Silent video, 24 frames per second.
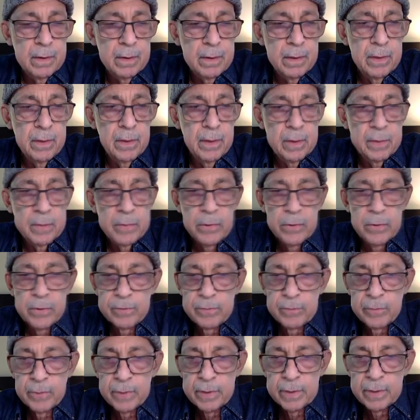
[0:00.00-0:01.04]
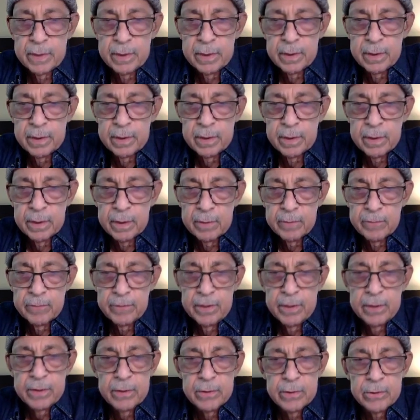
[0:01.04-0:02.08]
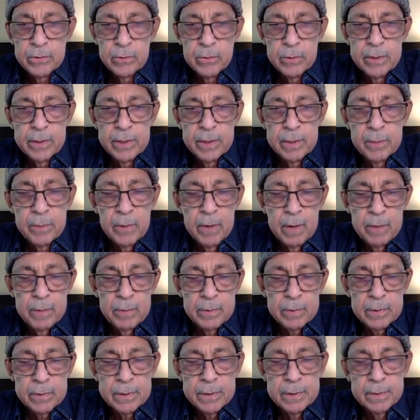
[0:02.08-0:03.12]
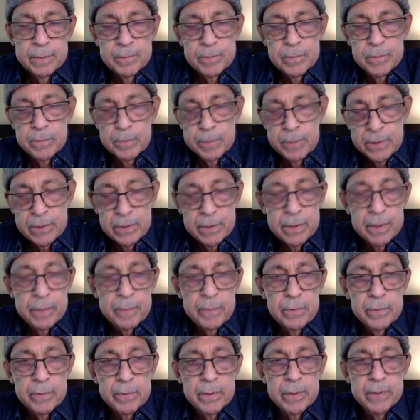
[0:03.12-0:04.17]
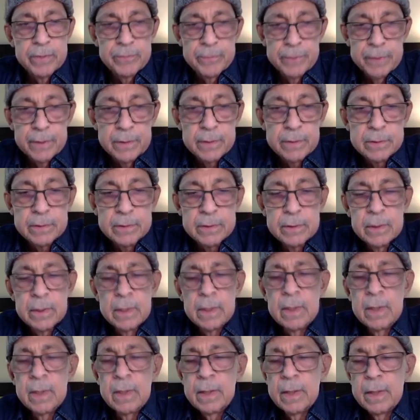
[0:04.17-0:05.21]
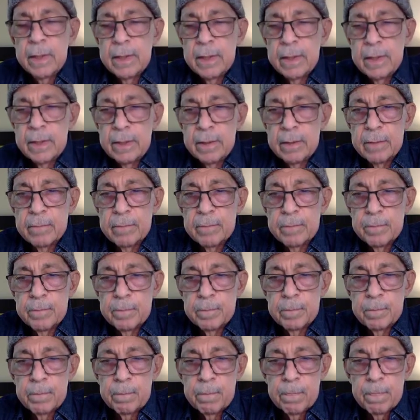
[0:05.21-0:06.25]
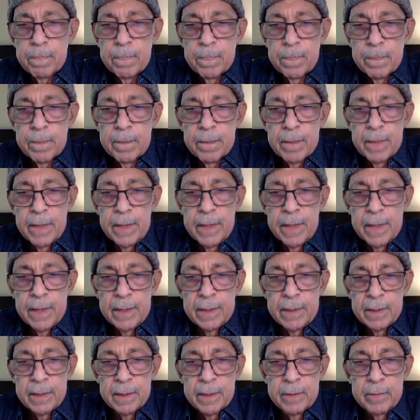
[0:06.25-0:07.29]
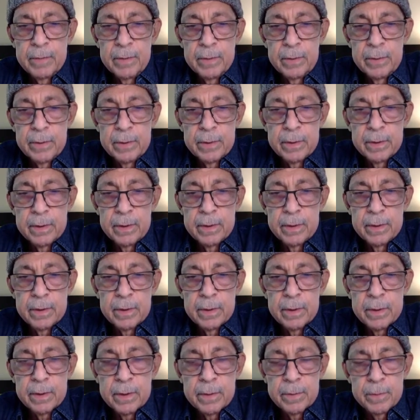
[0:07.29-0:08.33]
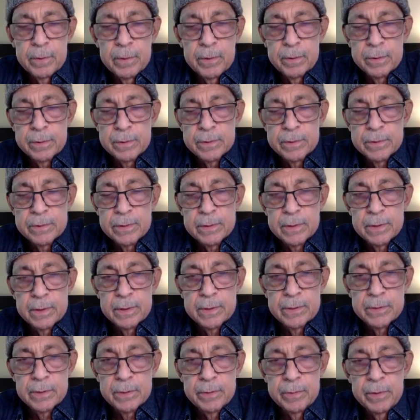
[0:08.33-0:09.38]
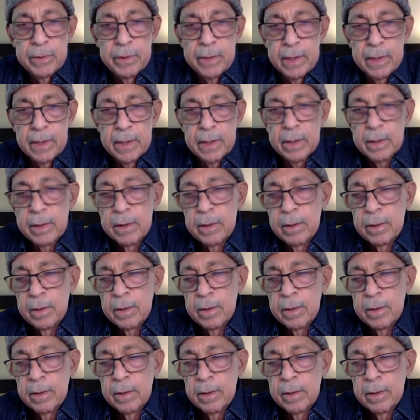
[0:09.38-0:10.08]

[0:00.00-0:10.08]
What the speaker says: In automotive, when the vehicle is working properly, especially computerized vehicles, um, and the computer is communicating